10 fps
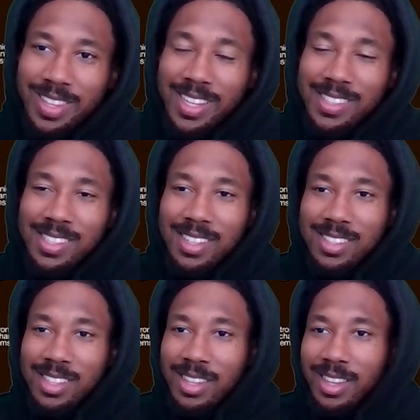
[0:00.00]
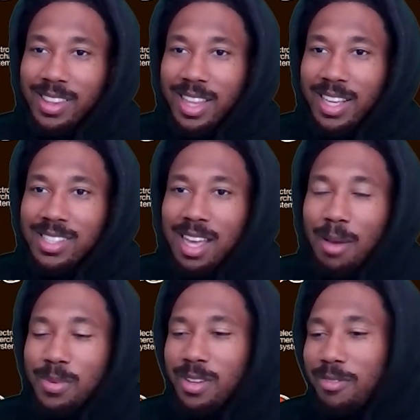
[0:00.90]
Things happen
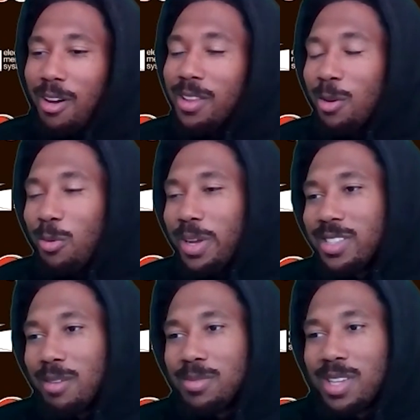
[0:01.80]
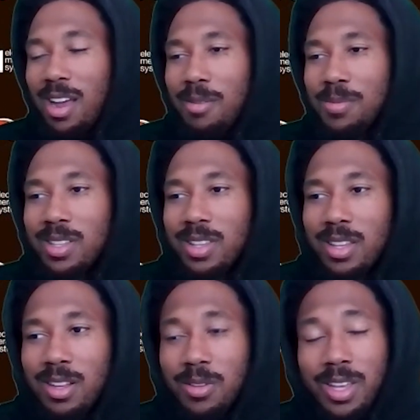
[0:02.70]
to fall that way sometimes, and,
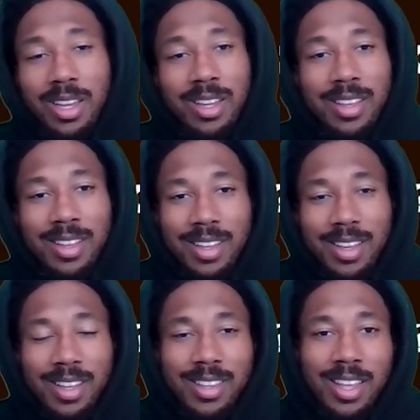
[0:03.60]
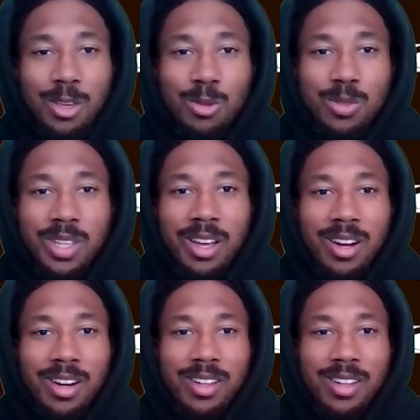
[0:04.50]
you know, they use their